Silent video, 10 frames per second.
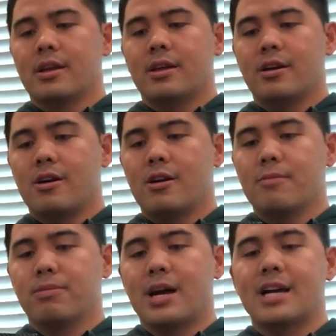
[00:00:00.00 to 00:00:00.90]
They are
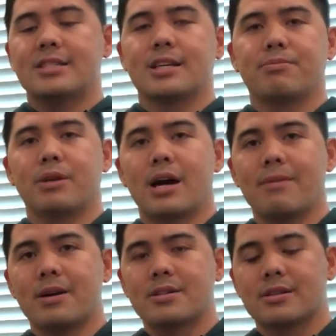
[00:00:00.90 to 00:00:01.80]
plastic, but
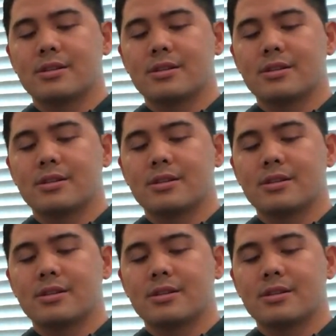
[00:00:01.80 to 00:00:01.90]
I'm actually